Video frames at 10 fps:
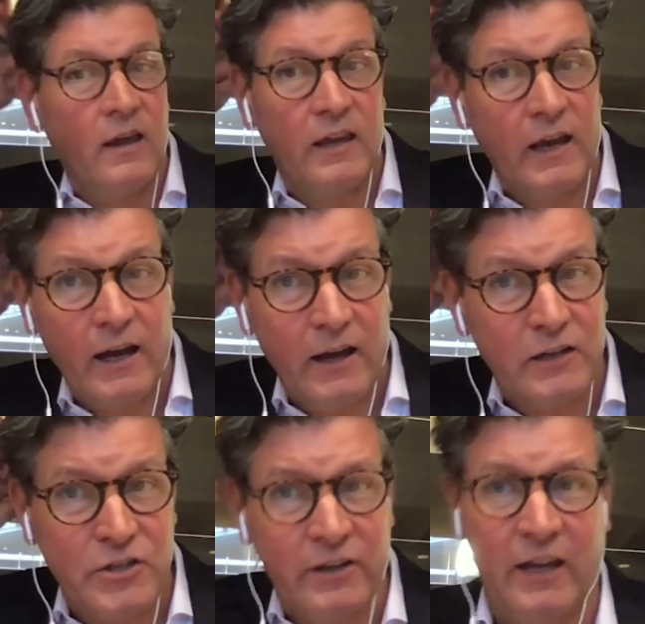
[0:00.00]
Yeah,
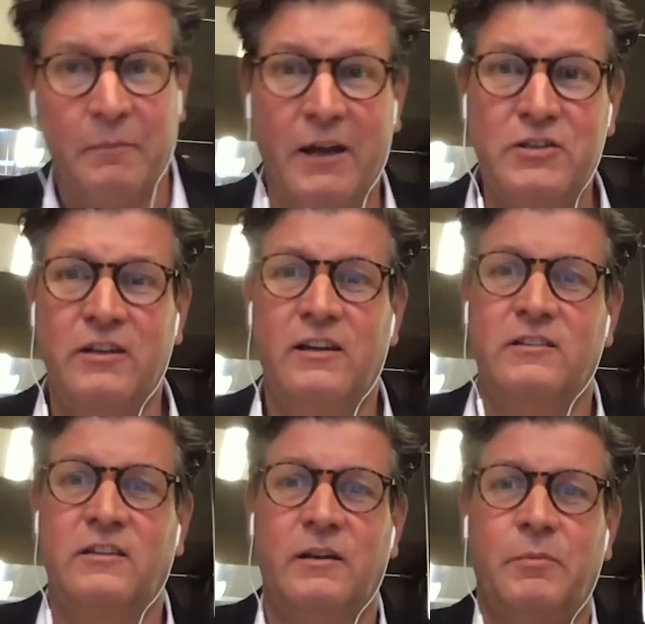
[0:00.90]
as you can imagine,
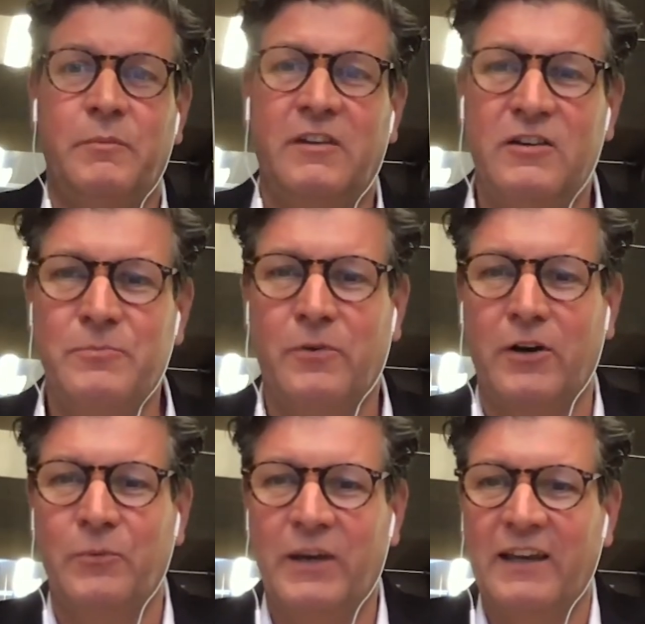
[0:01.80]
as an implementation
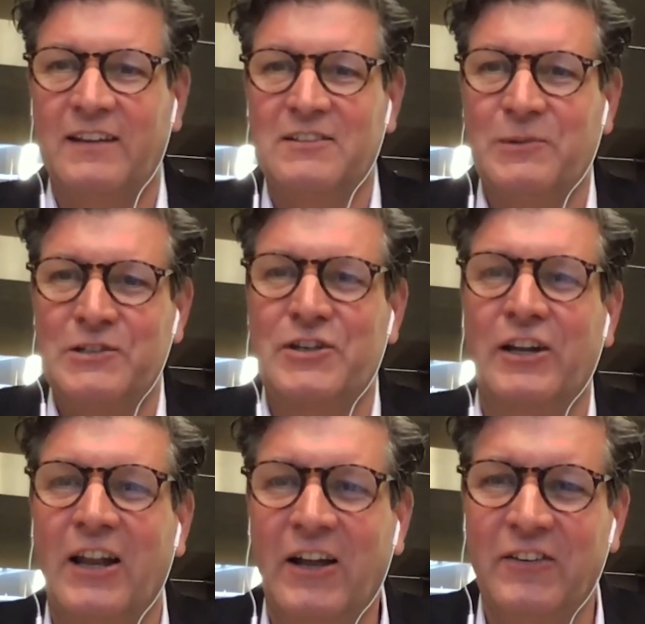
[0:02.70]
partner, we get this question
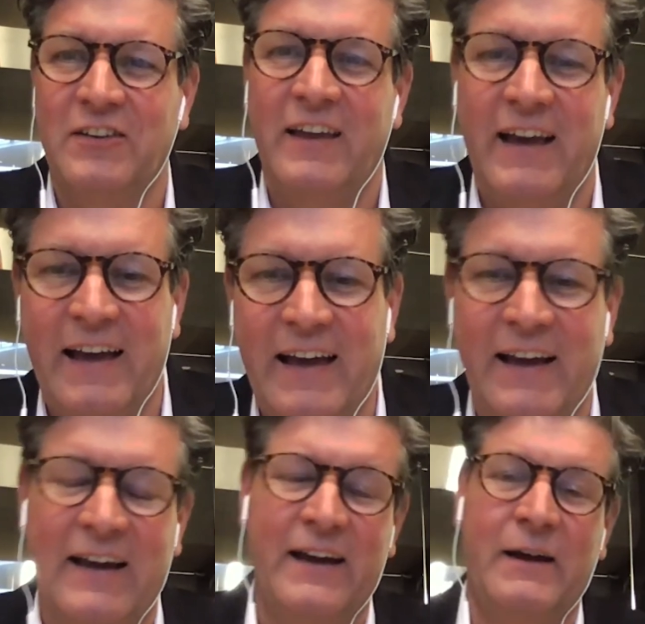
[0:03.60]
a lot.
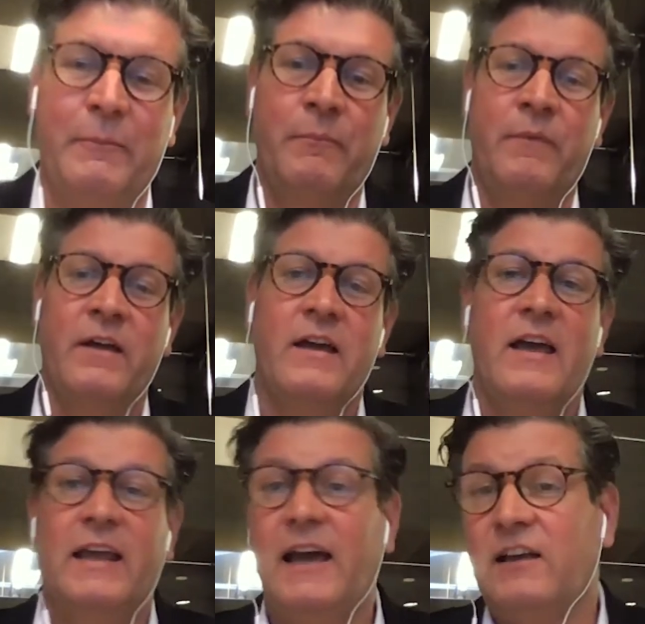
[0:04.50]

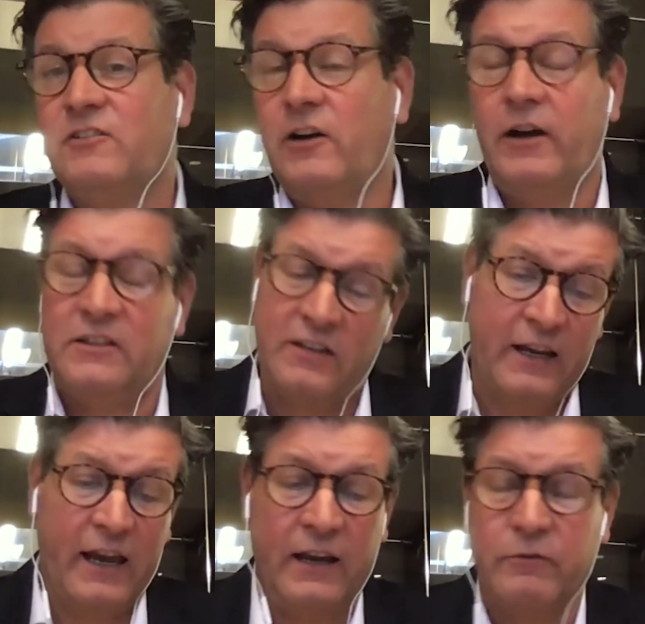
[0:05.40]
So I'd
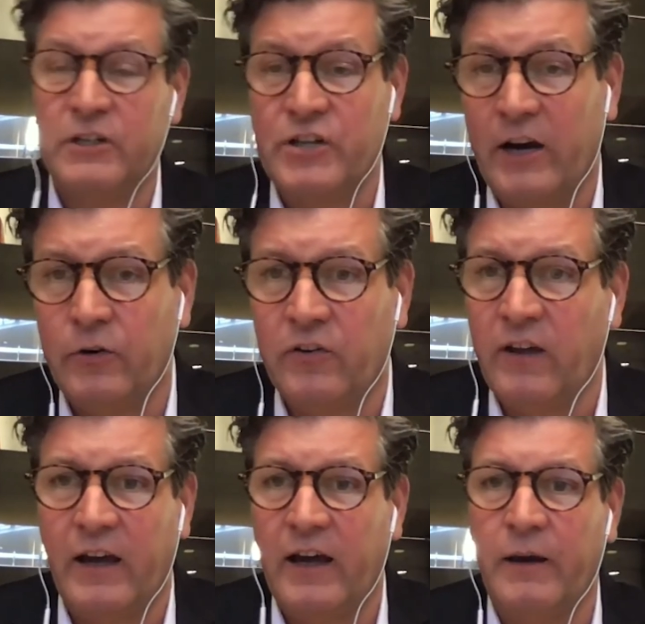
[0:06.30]
say, hey, reach out.
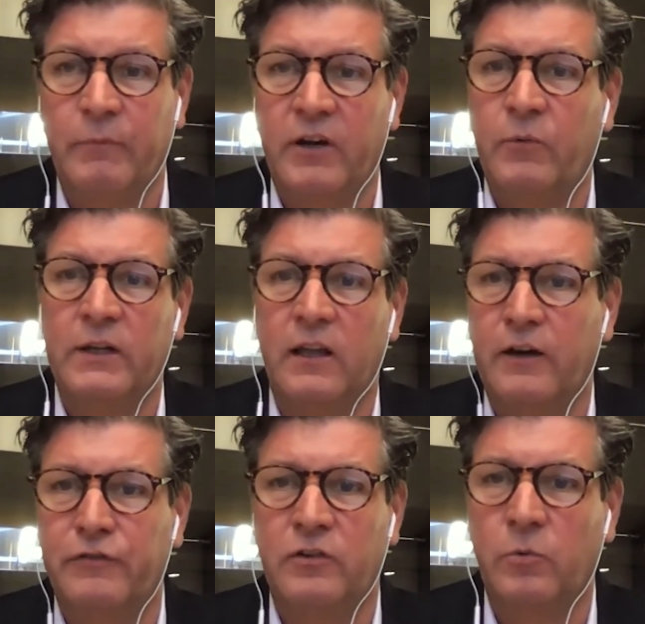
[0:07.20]
We'd
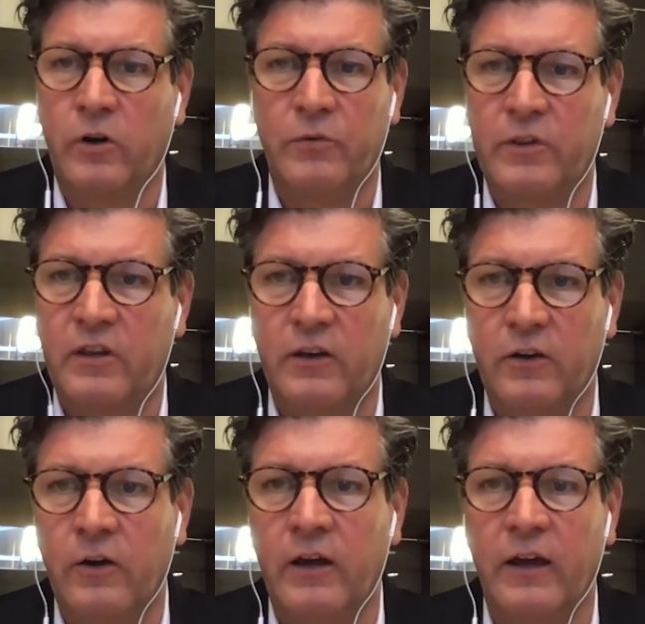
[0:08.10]
love to work with you.